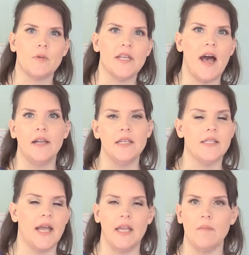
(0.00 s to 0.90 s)
modalities
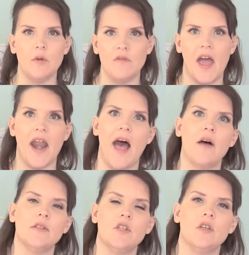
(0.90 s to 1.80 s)
that can move that
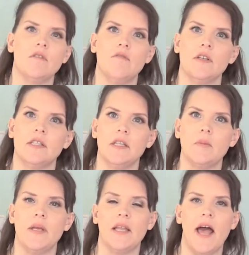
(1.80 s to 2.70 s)
out, so you can feel a
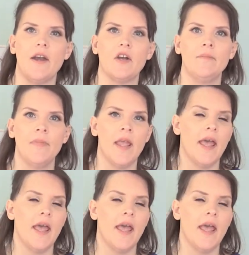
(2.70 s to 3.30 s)
little bit lighter.